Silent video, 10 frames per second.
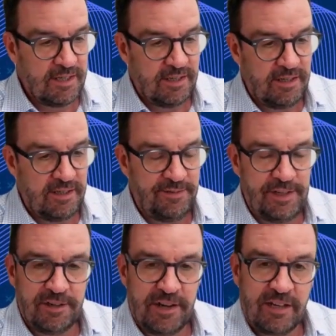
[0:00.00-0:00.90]
They've
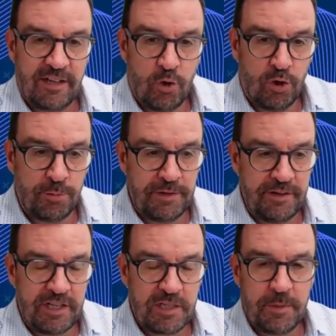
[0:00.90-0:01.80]
either had corporate
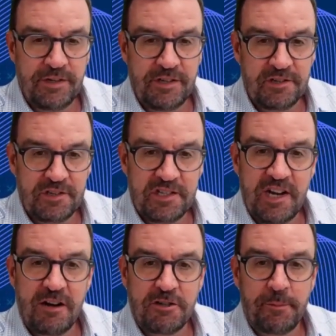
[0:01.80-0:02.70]
experience or
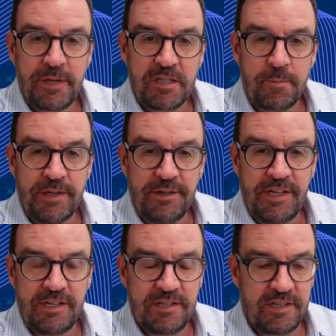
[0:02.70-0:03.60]
startup
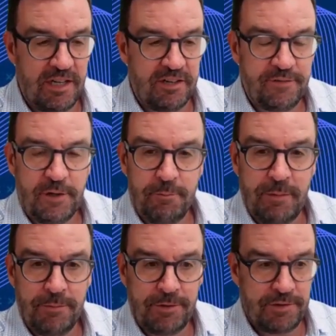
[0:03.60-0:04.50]
experience. A lot of our
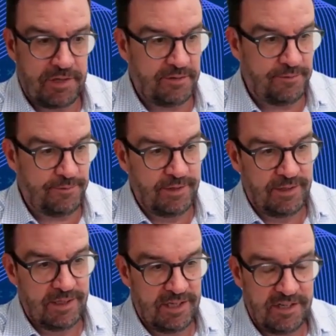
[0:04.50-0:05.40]
members have
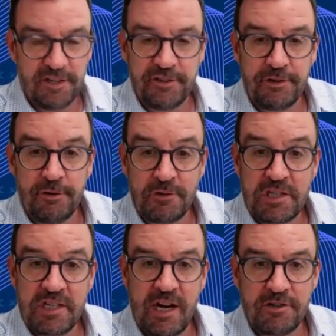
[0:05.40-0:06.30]
done their own
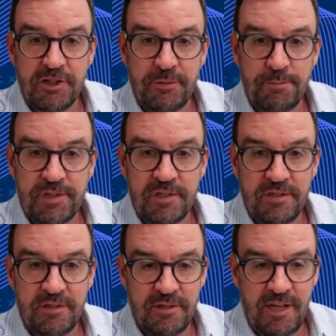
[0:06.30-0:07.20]
startups,
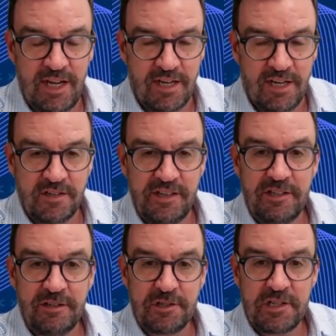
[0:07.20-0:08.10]
exited
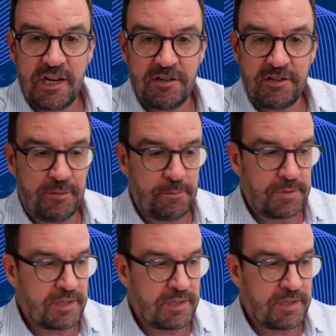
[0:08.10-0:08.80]
those startups.